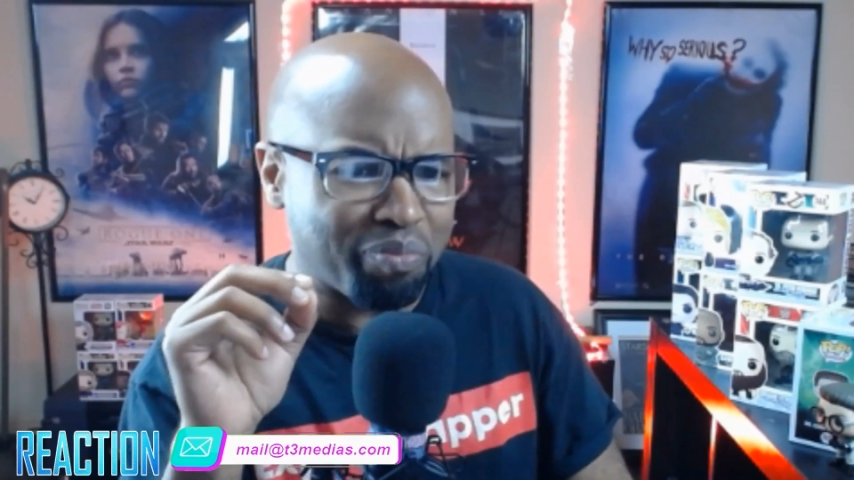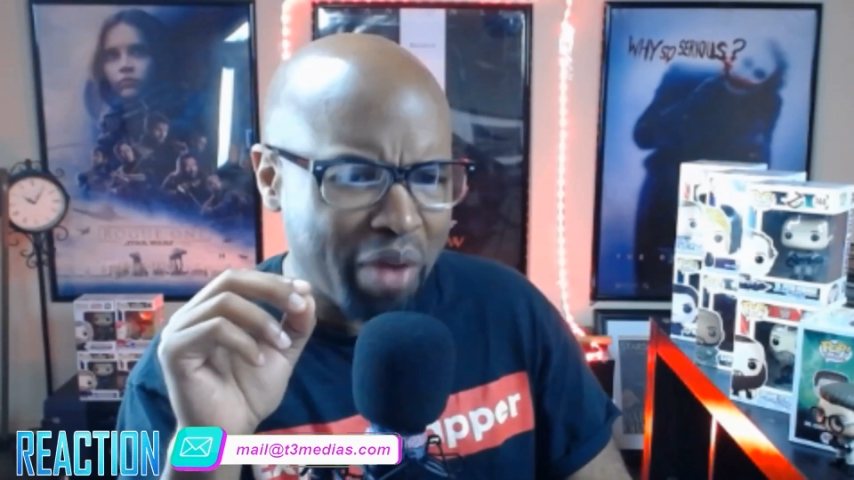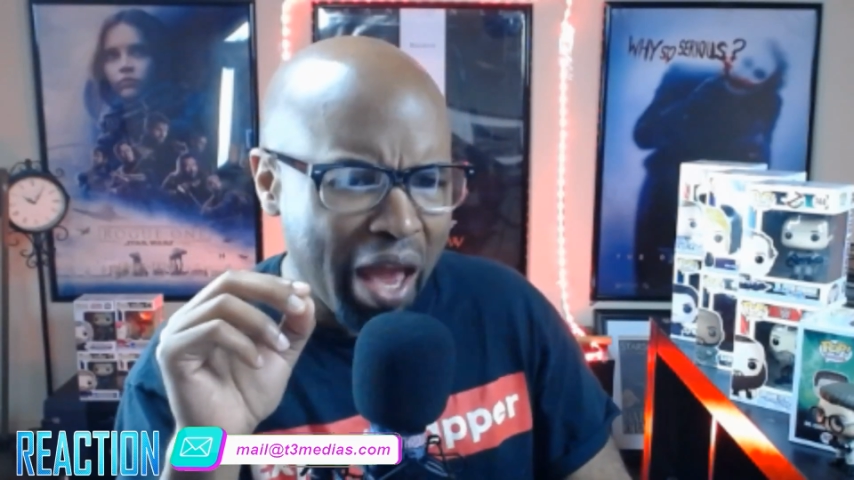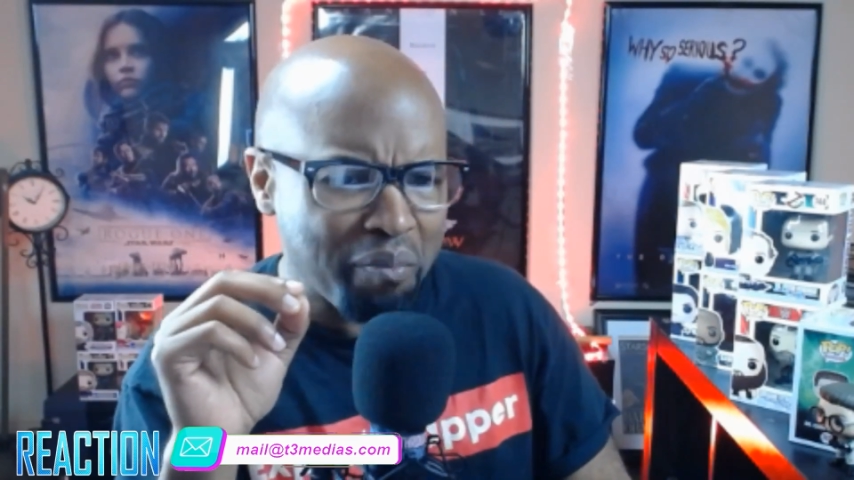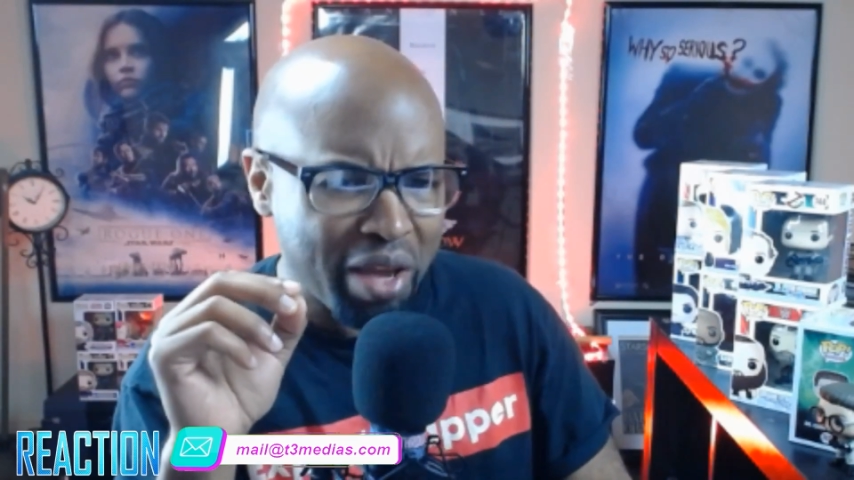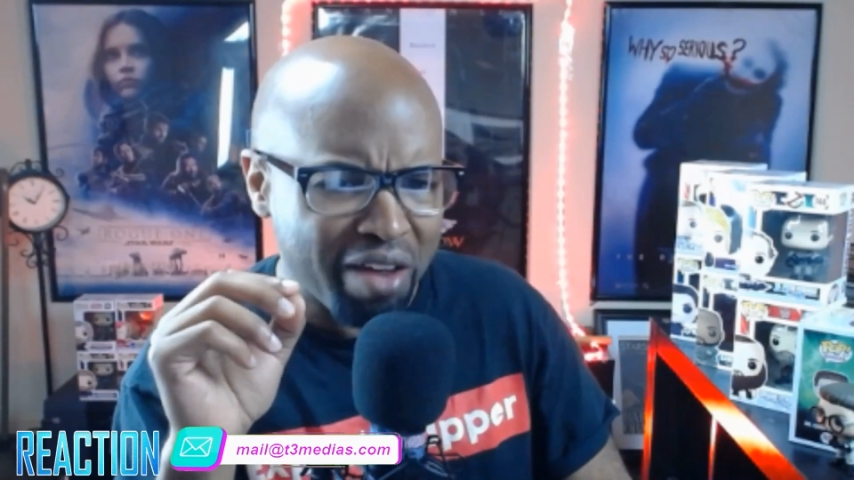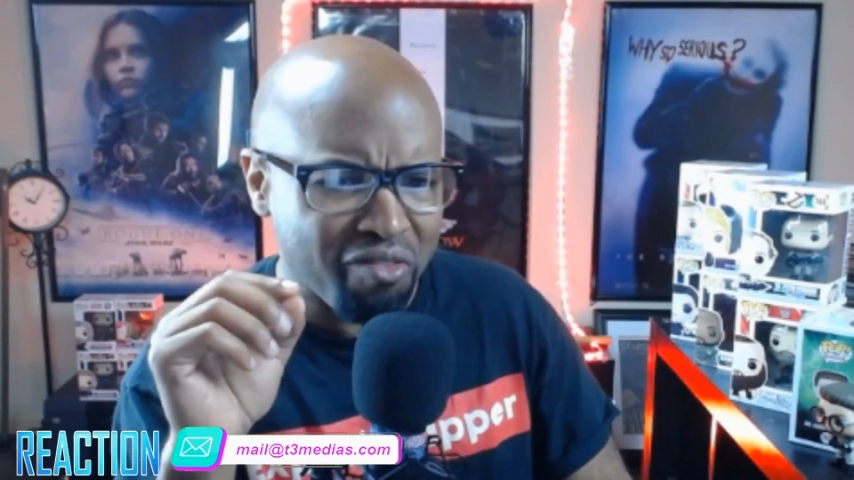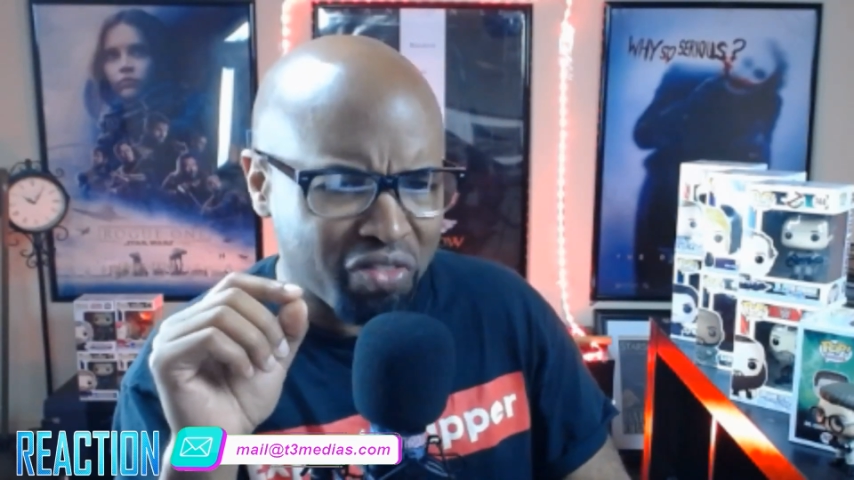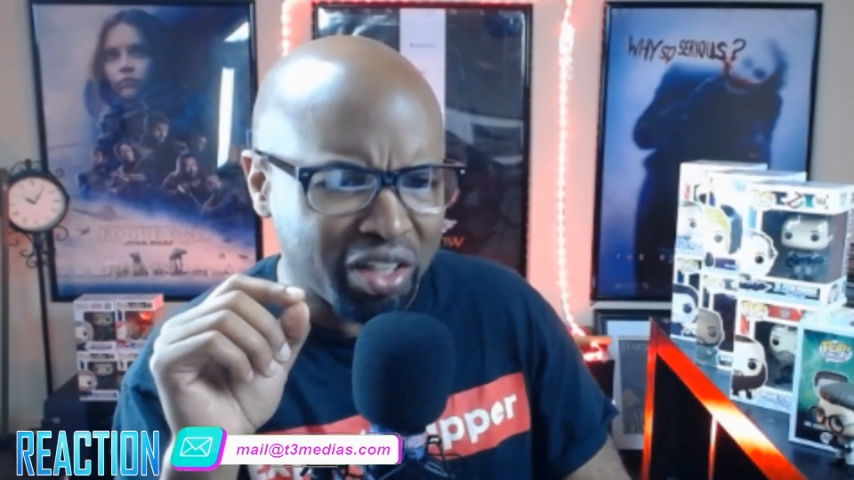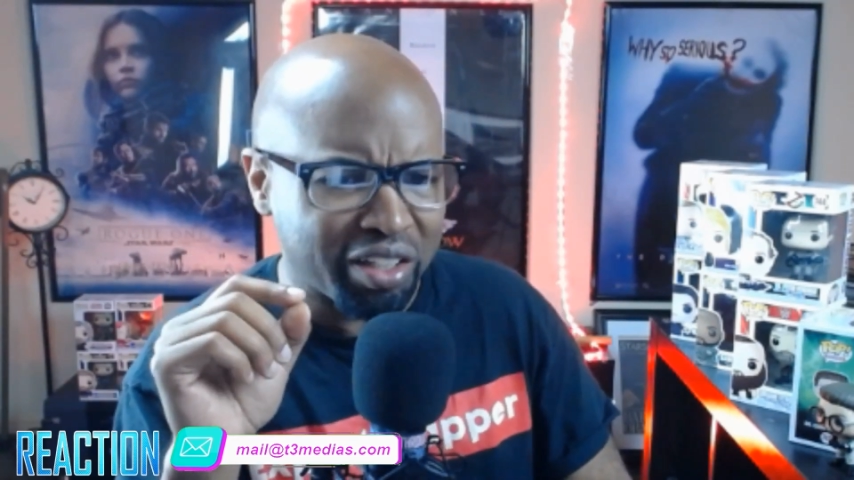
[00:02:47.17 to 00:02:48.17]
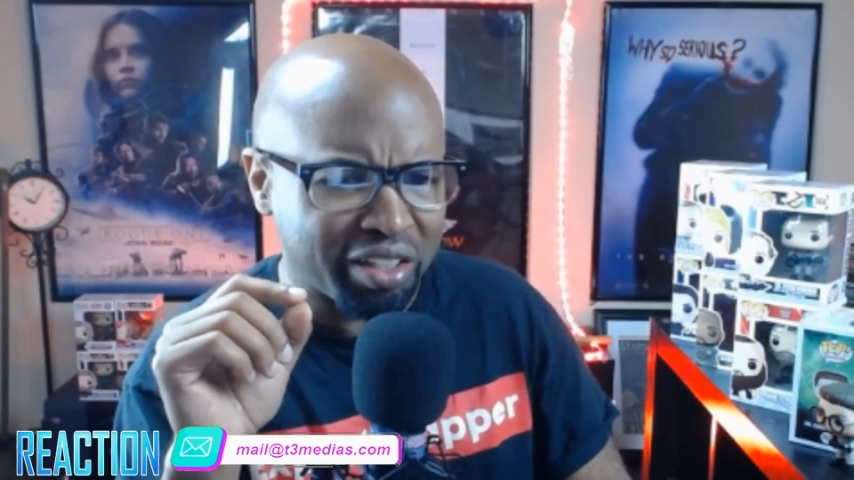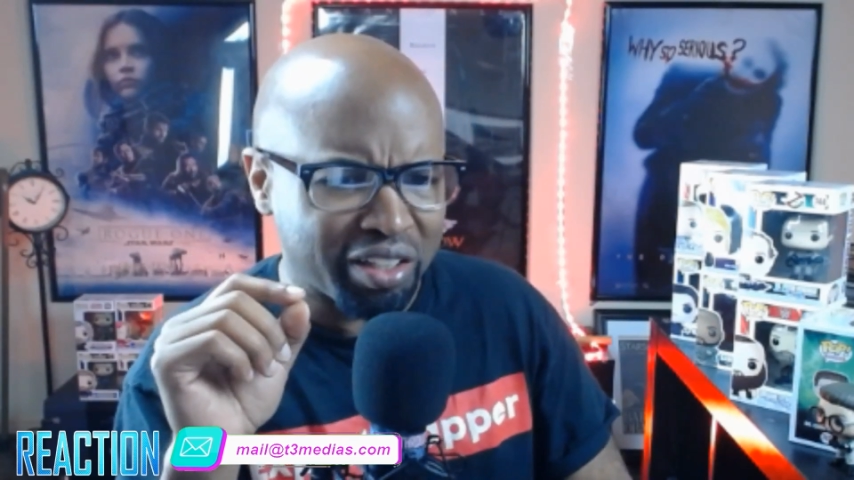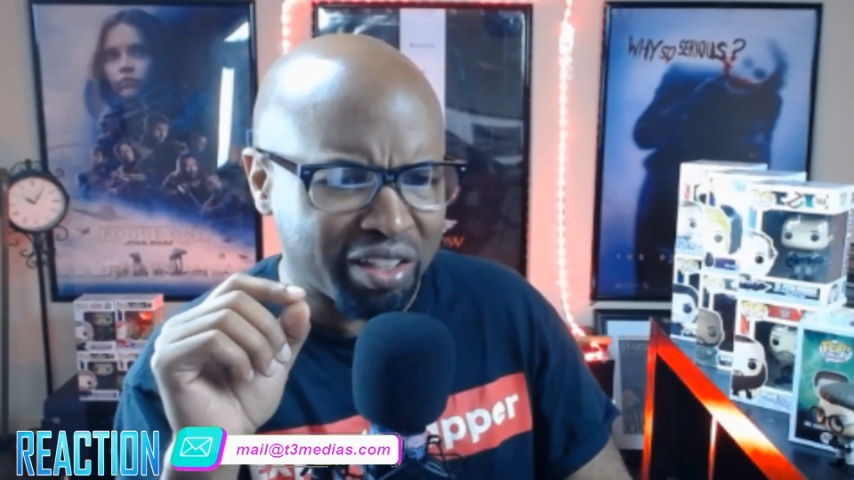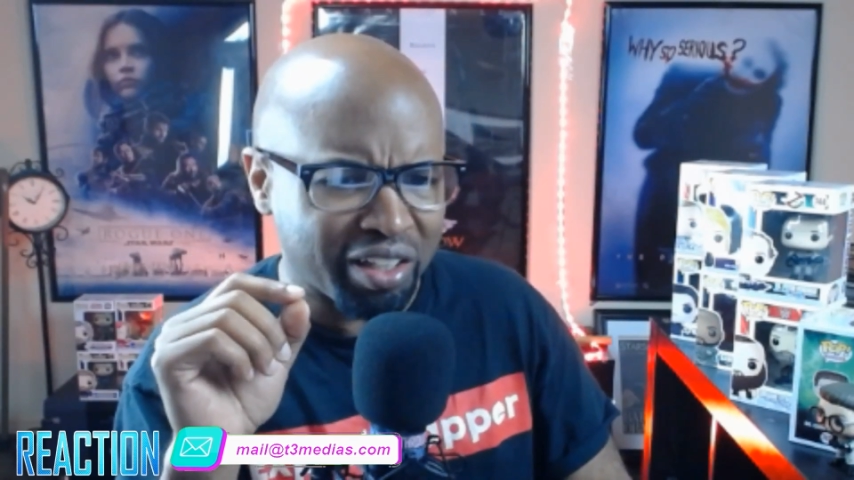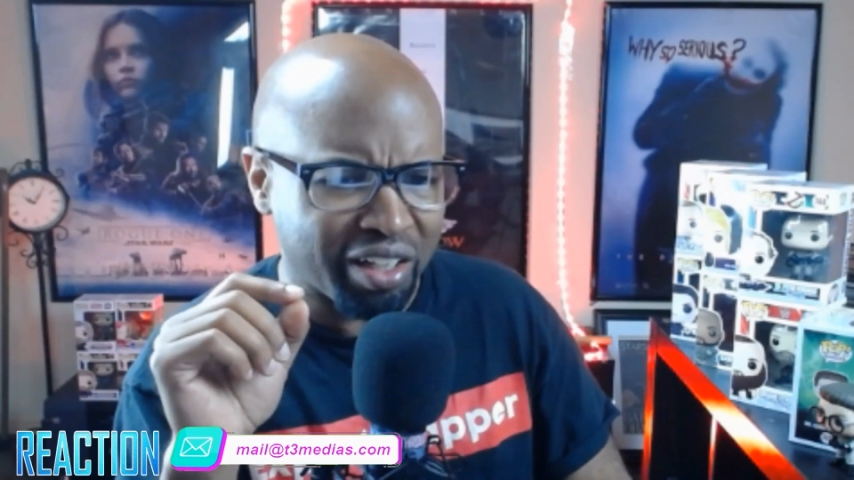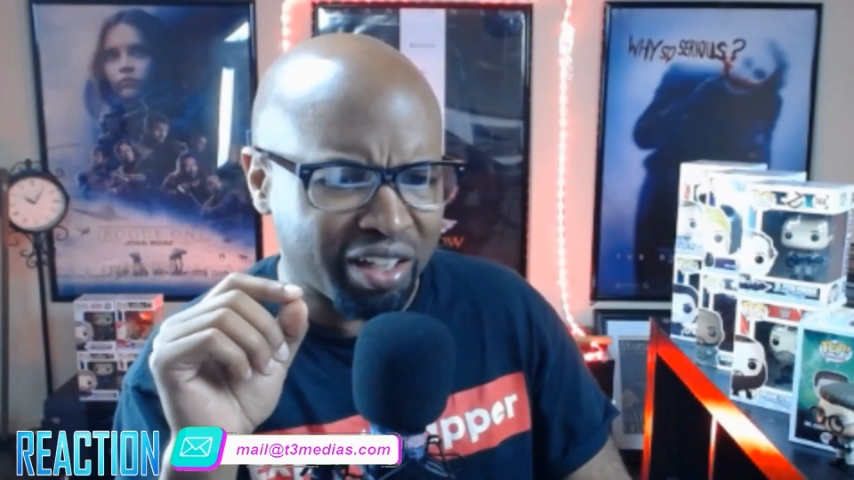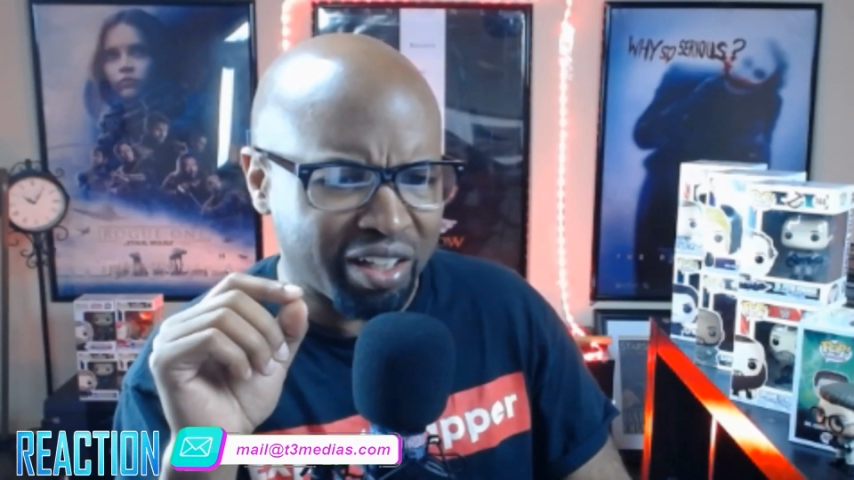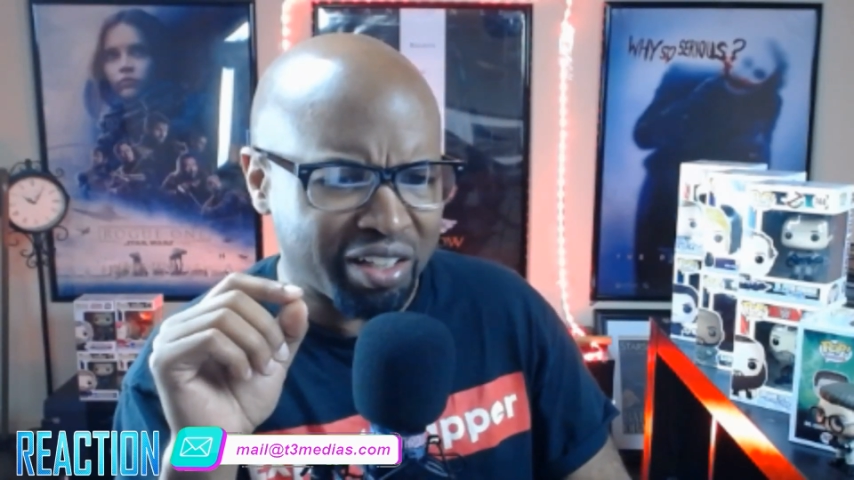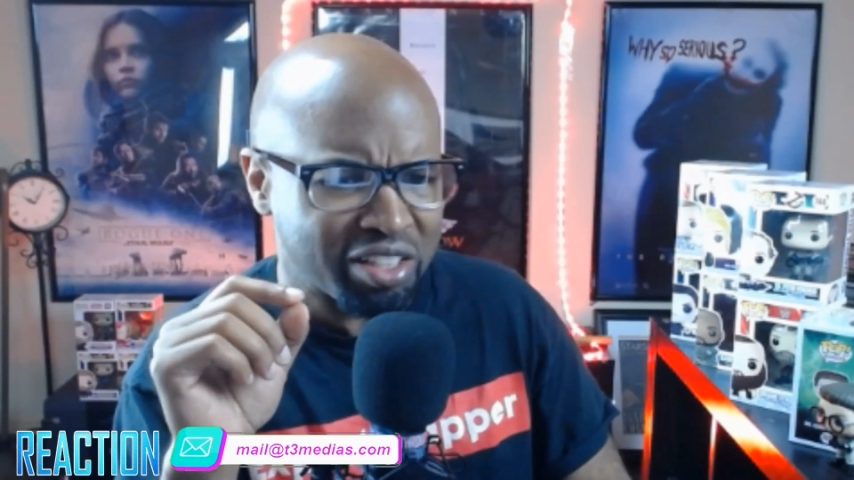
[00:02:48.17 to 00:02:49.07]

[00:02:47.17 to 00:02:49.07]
Batman villain uh,